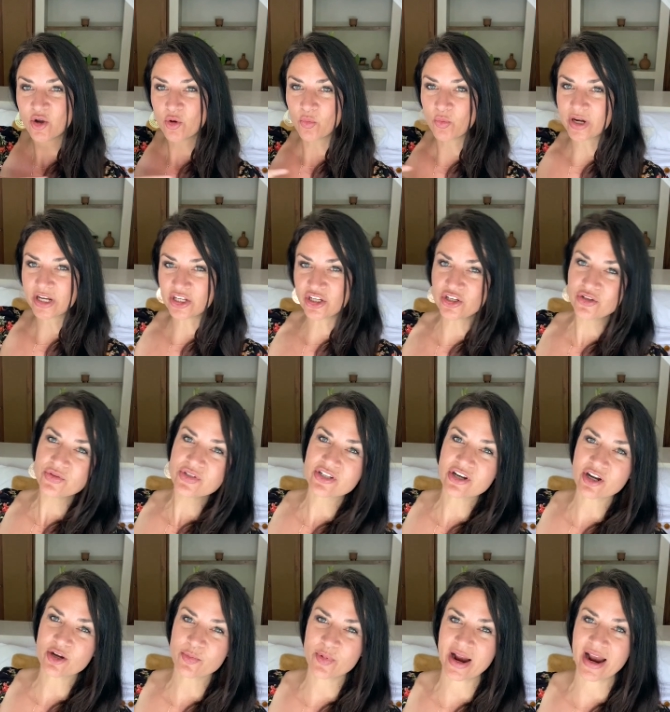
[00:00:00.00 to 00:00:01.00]
When you
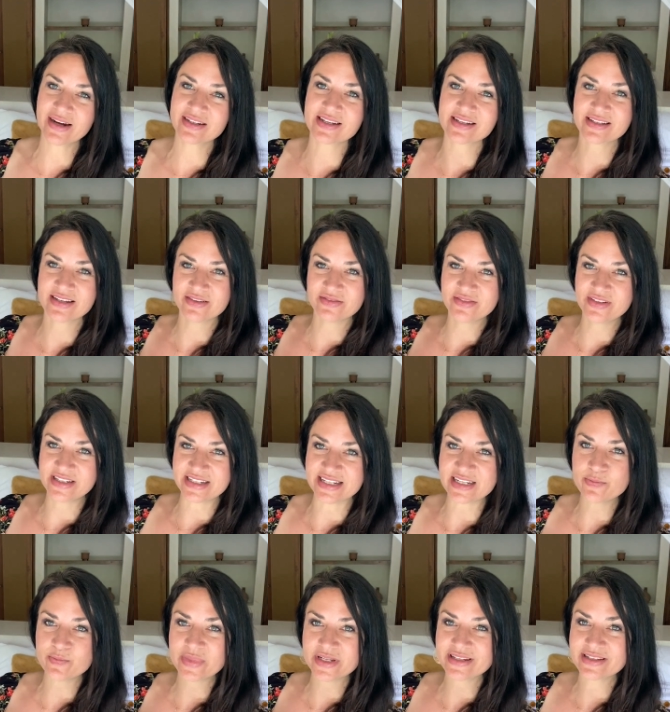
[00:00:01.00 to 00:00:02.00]
start a practice of
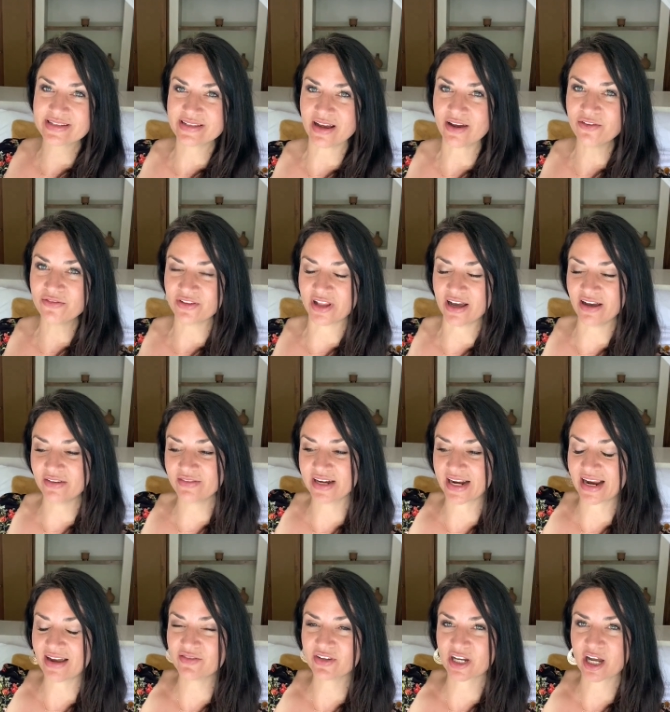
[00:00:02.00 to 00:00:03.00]
deep self-love, and I
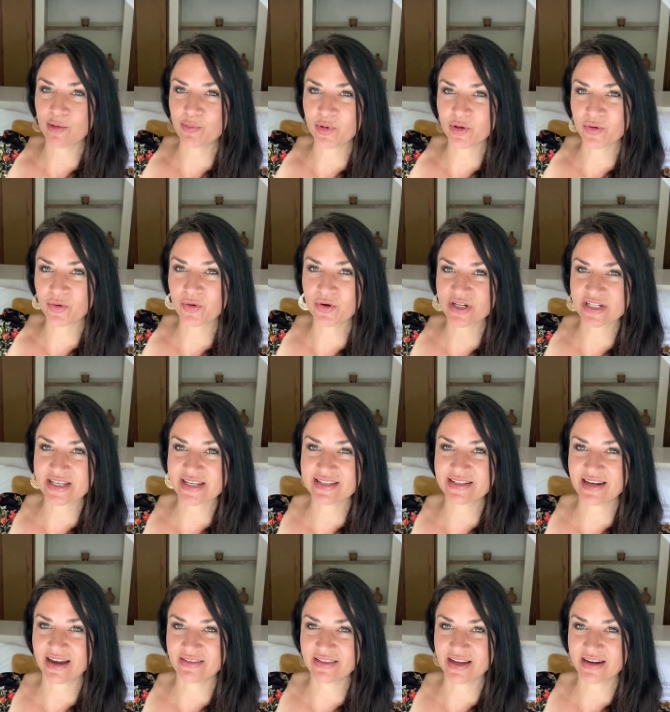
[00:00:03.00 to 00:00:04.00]
have a couple courses
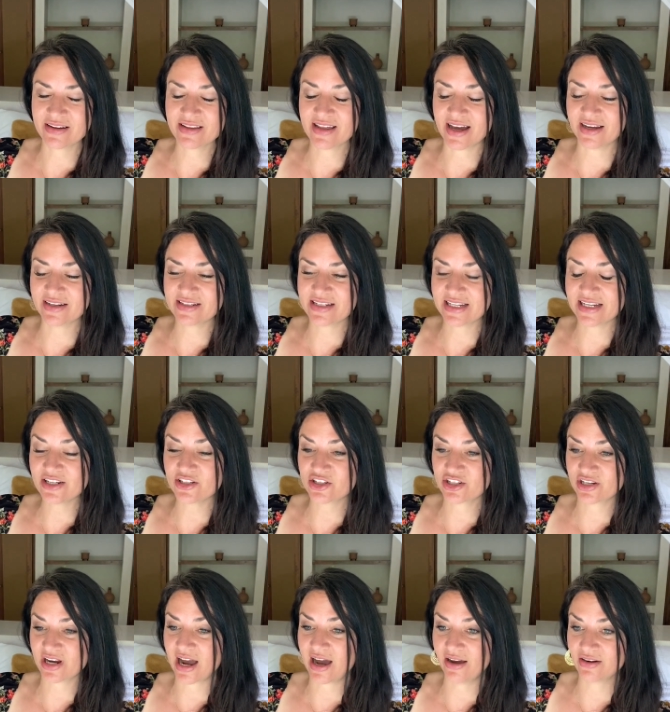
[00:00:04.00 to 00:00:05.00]
down there that
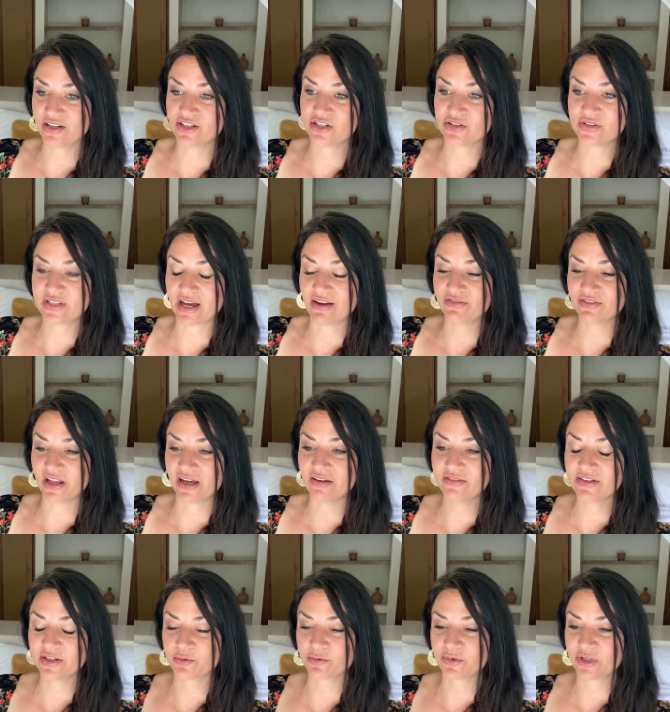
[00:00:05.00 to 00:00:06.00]
teach how to do self-love
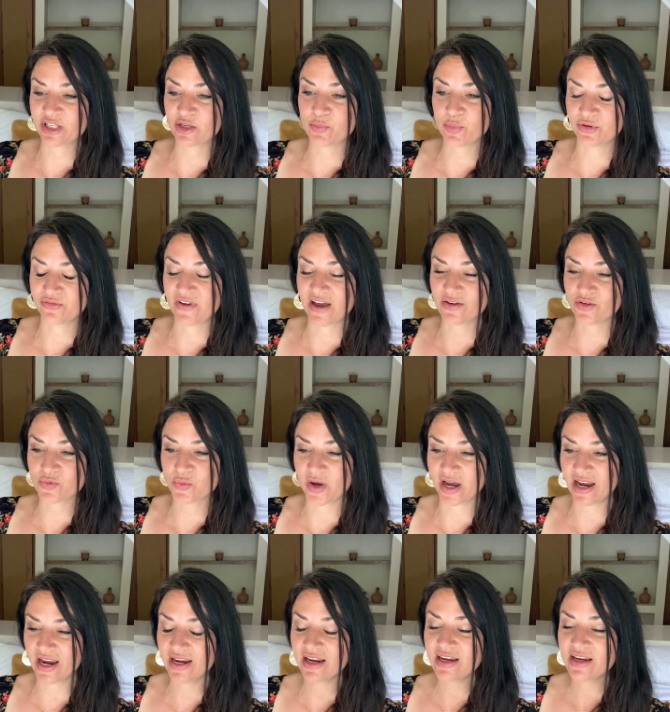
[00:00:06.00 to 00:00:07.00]
in a really profound
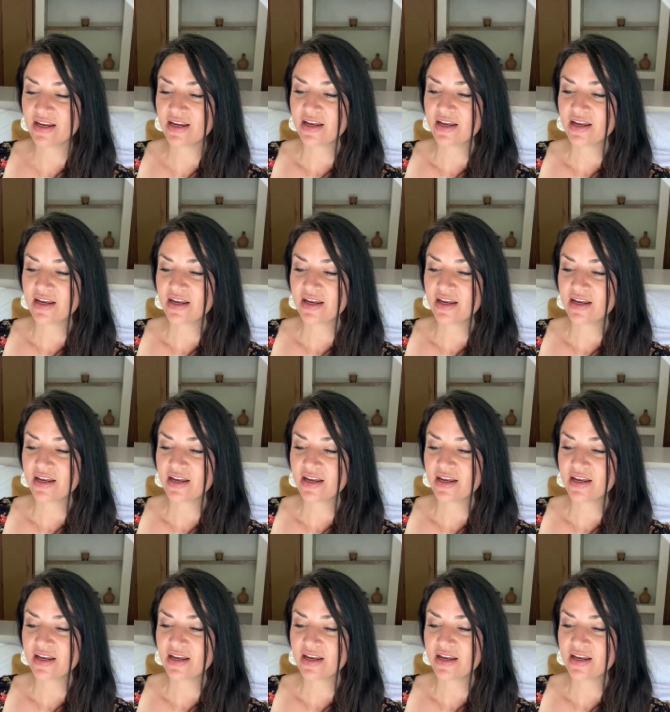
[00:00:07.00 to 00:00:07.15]
way.